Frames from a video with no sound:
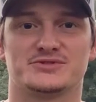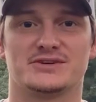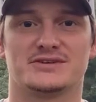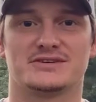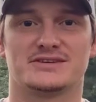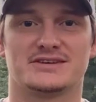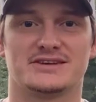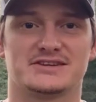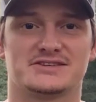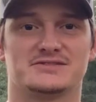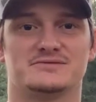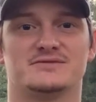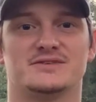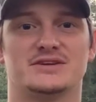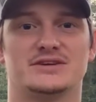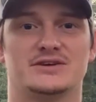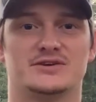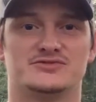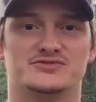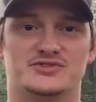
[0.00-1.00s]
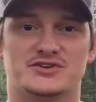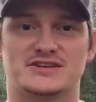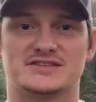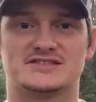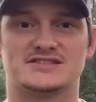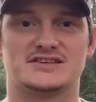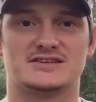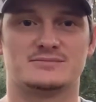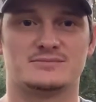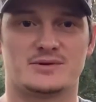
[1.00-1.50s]
Trail Connection videos, you
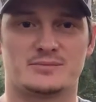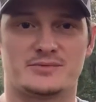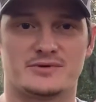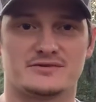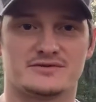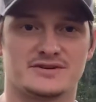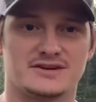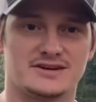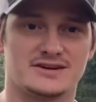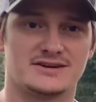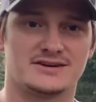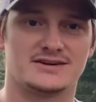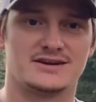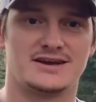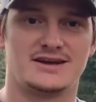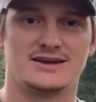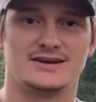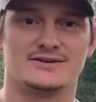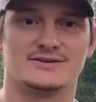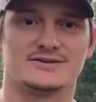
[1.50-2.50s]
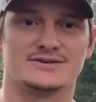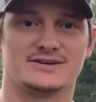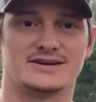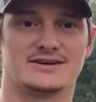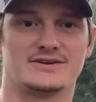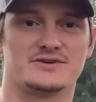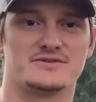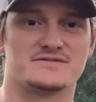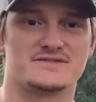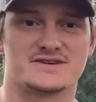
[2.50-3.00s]
can see them up over here or
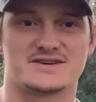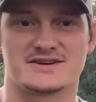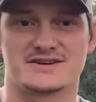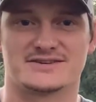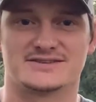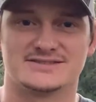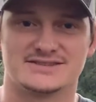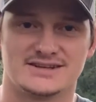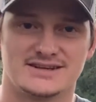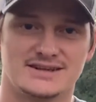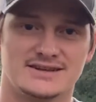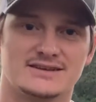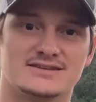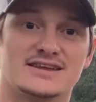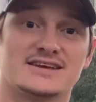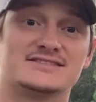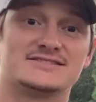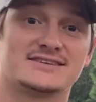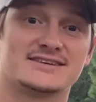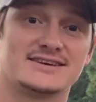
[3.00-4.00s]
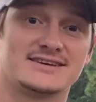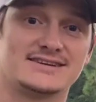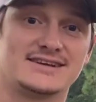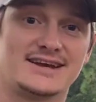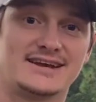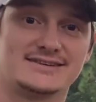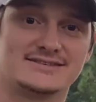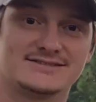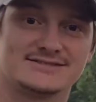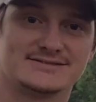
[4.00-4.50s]
down over here. Thanks
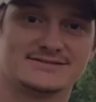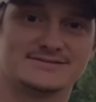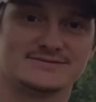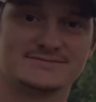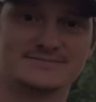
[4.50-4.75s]
again, guys.